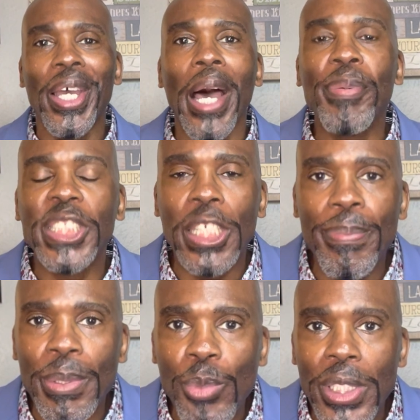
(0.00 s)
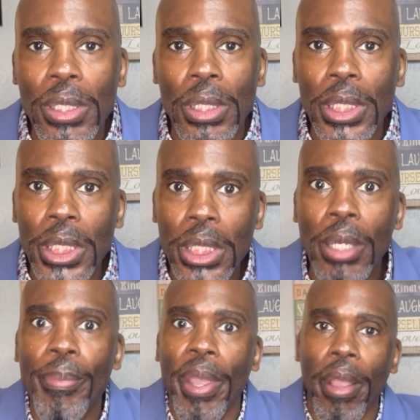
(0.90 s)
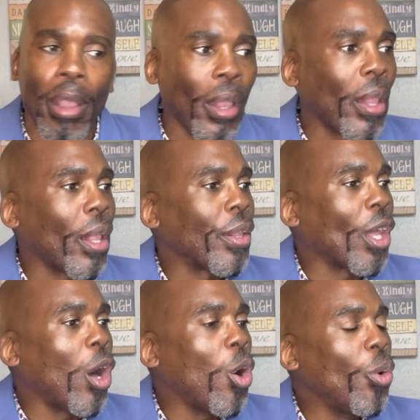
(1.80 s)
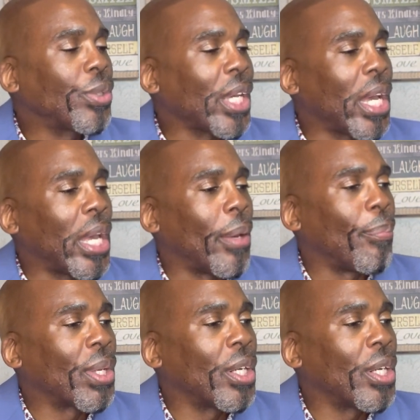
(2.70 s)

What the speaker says: I've been sleeping with the enemy the whole time